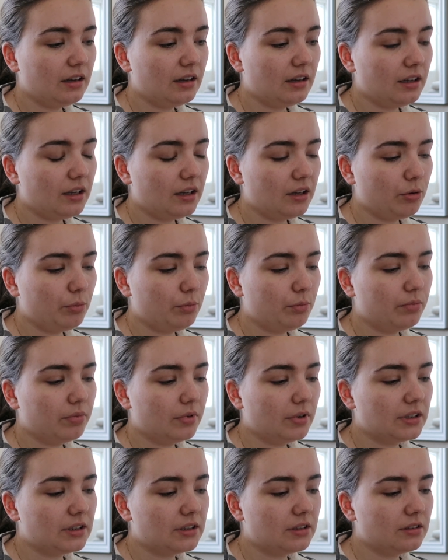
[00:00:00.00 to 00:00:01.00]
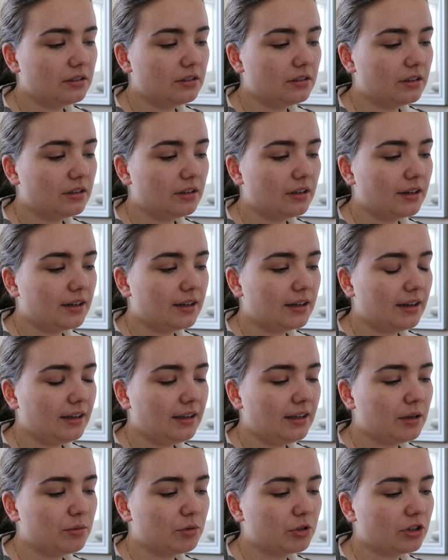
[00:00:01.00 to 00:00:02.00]
But
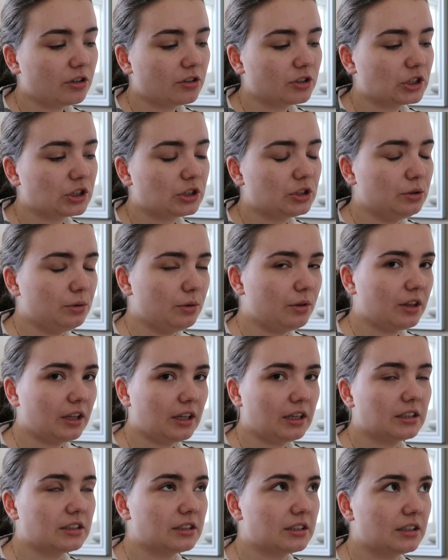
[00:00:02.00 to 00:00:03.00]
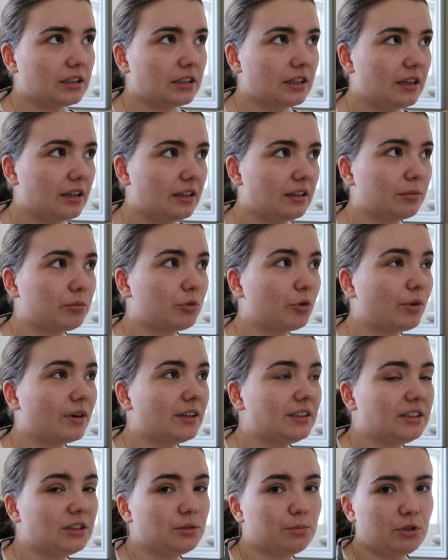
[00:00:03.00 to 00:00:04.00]
I came across 2 things, and number
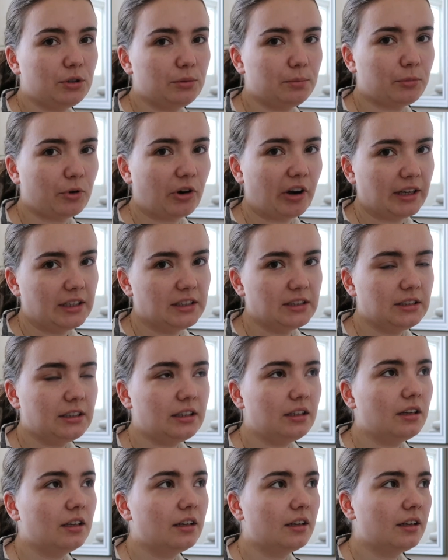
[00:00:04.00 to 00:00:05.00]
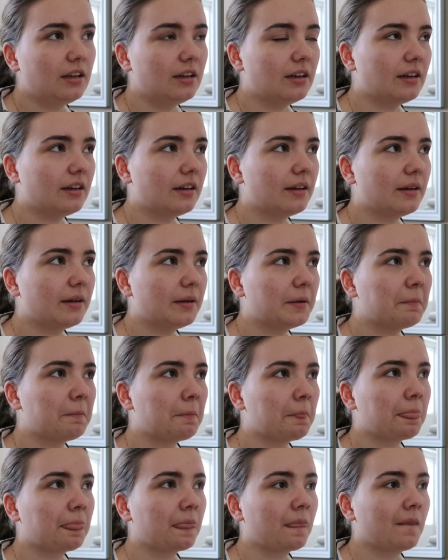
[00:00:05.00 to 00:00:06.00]
one, it's pretty pricey, and
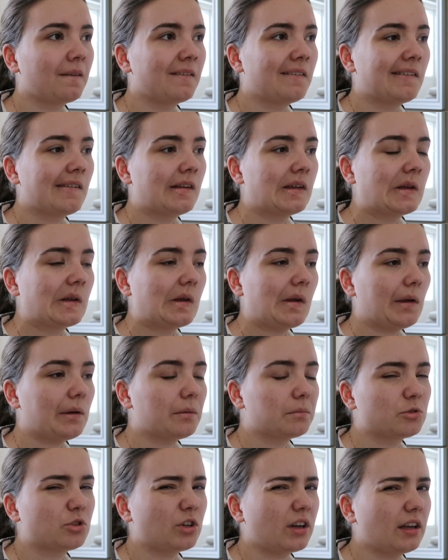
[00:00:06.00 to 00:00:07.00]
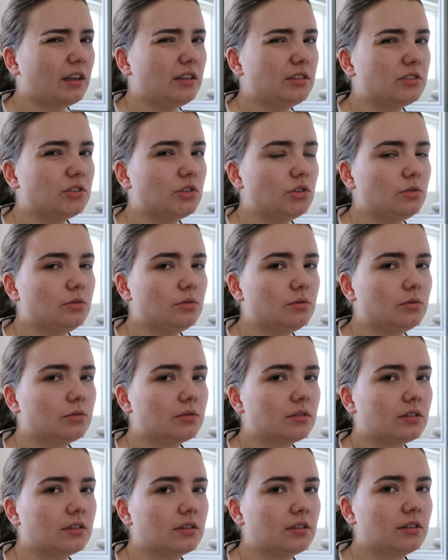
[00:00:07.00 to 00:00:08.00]
I'm trying
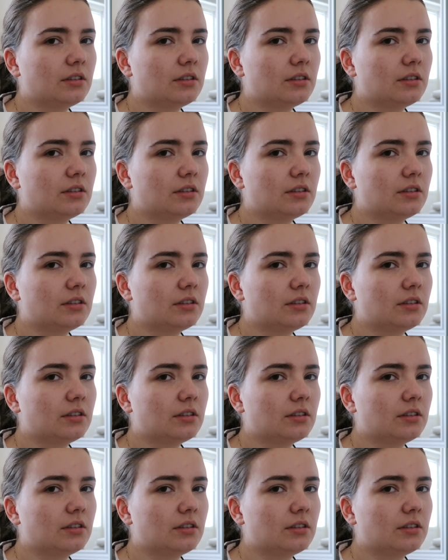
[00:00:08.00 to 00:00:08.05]
to